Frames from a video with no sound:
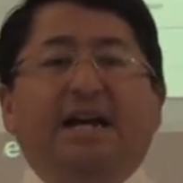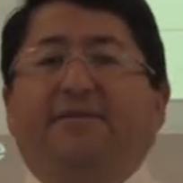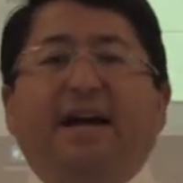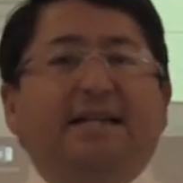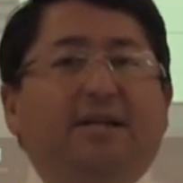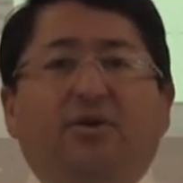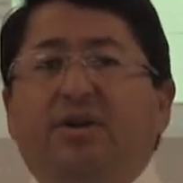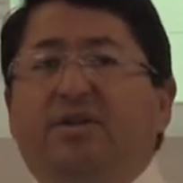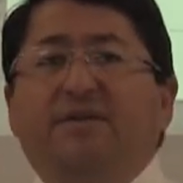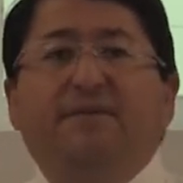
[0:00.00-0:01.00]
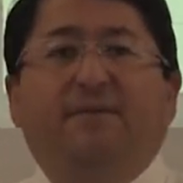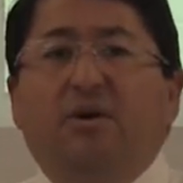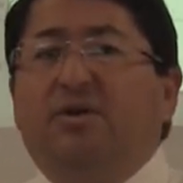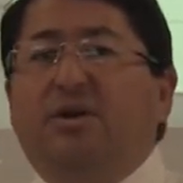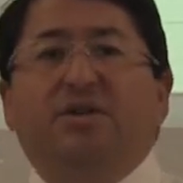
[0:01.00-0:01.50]
If it has a notice of
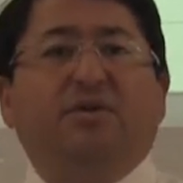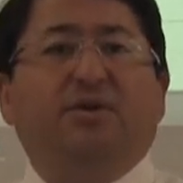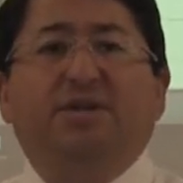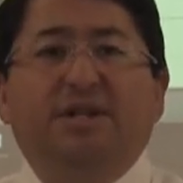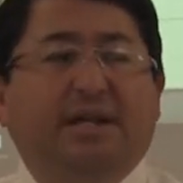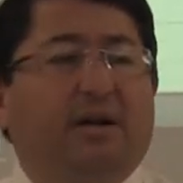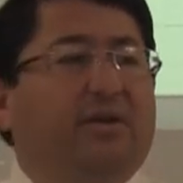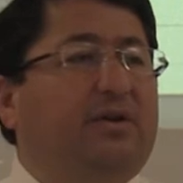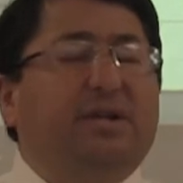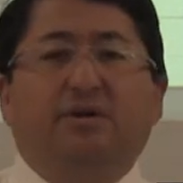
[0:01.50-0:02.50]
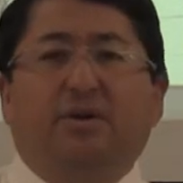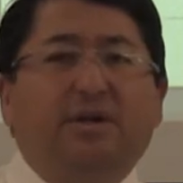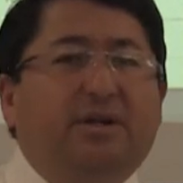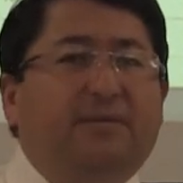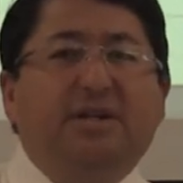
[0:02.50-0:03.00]
default, notice of trustee sale,
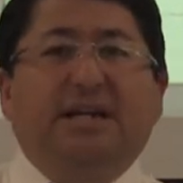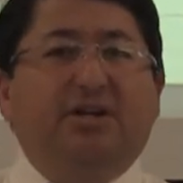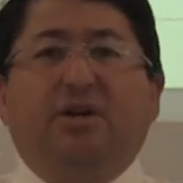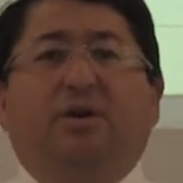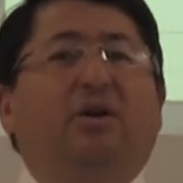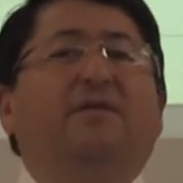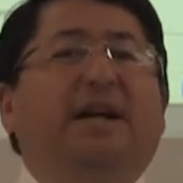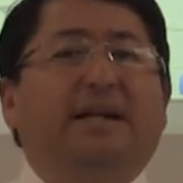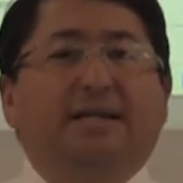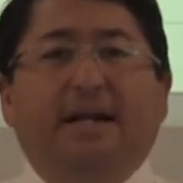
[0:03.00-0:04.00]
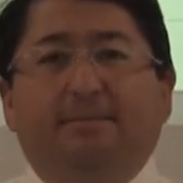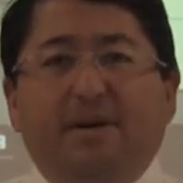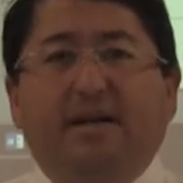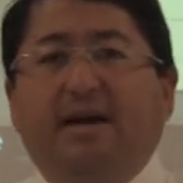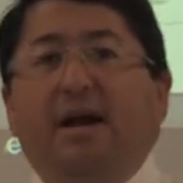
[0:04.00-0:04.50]
notice of rescission, all of that is going to
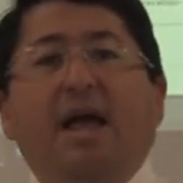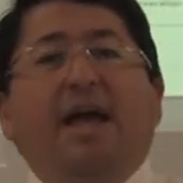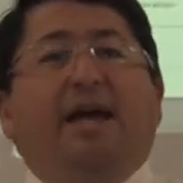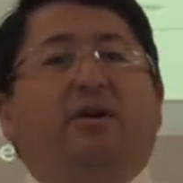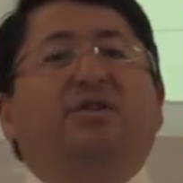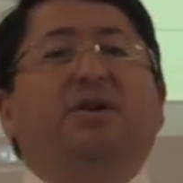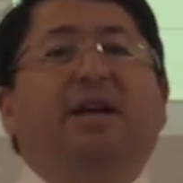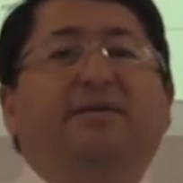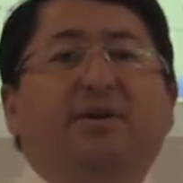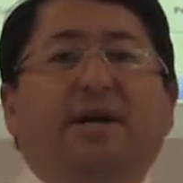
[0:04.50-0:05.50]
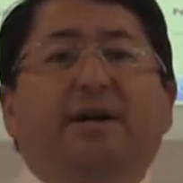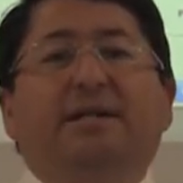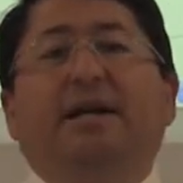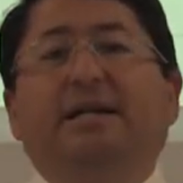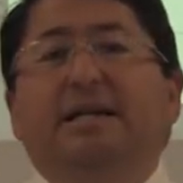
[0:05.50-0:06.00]
be there. It also gives you
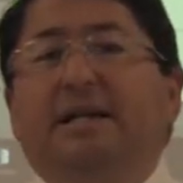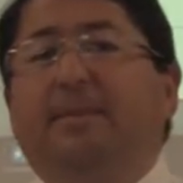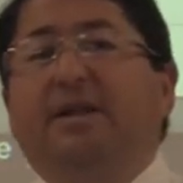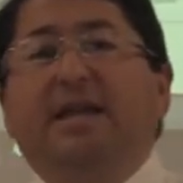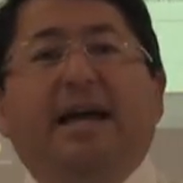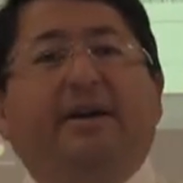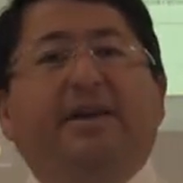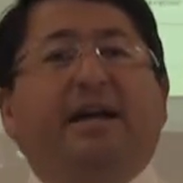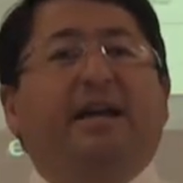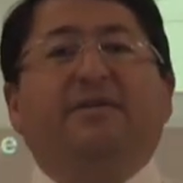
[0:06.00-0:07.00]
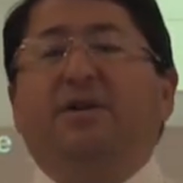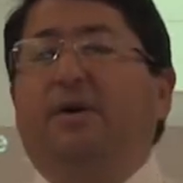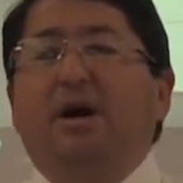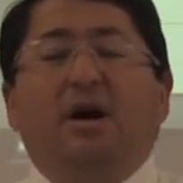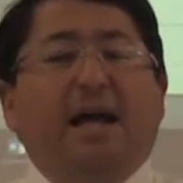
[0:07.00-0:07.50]
characteristics about the area. It gives
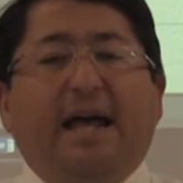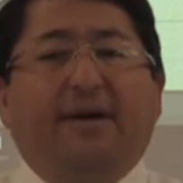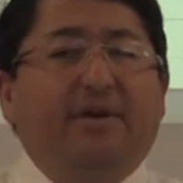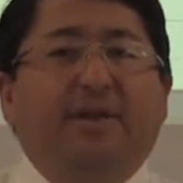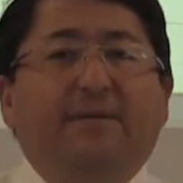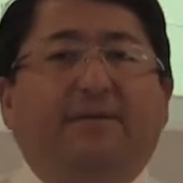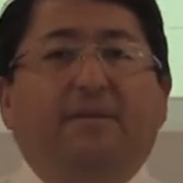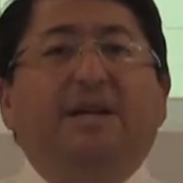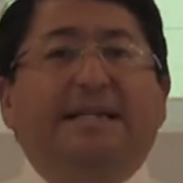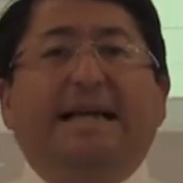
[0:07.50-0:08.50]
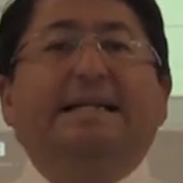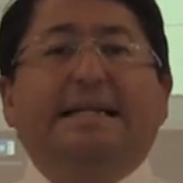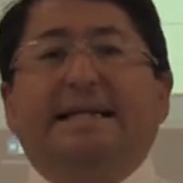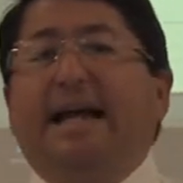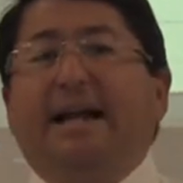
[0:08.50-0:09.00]
you everything from the
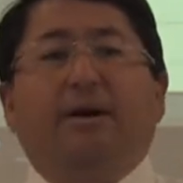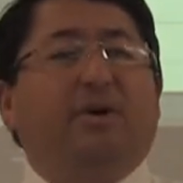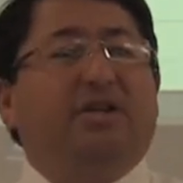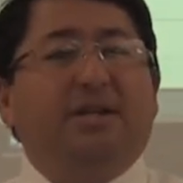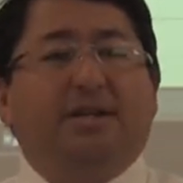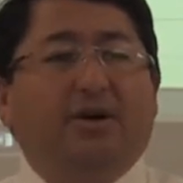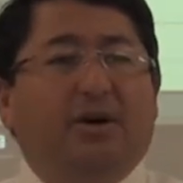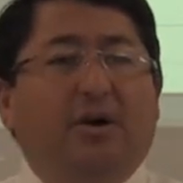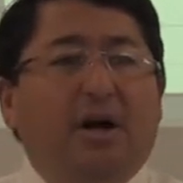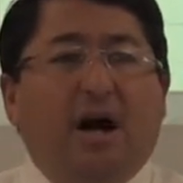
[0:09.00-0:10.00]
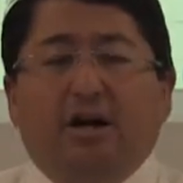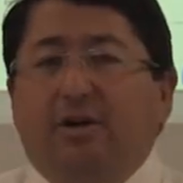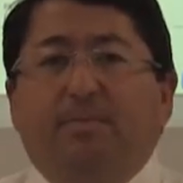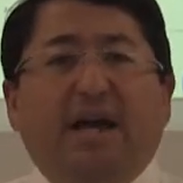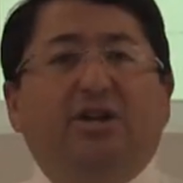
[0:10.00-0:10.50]
census data, which is, you know,
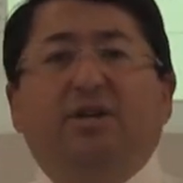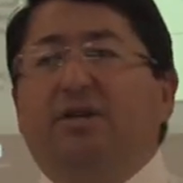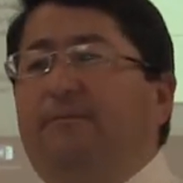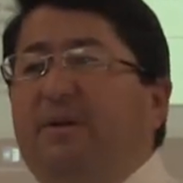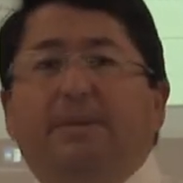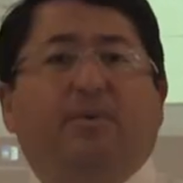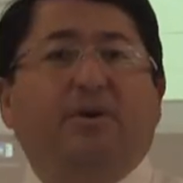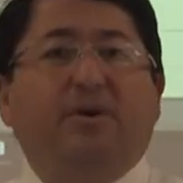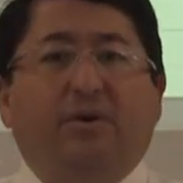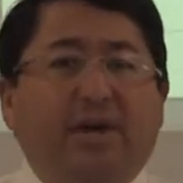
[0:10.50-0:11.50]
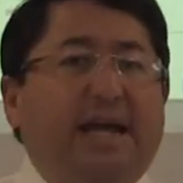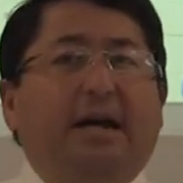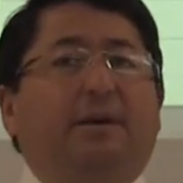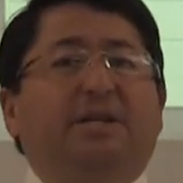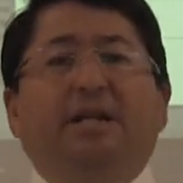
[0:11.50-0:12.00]
occupation of people, you know,
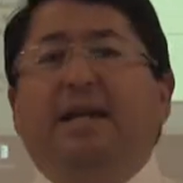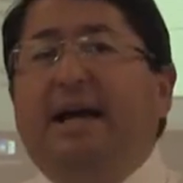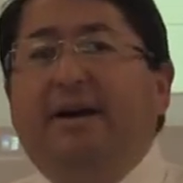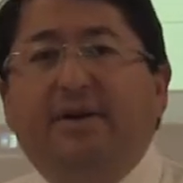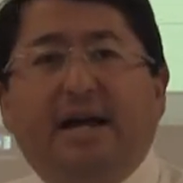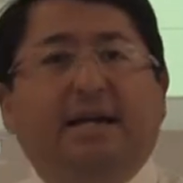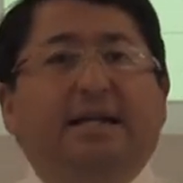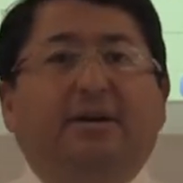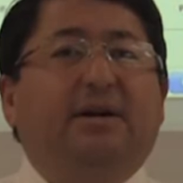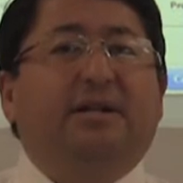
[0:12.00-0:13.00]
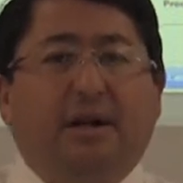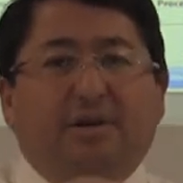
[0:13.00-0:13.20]
incomes in the area, etc., etc.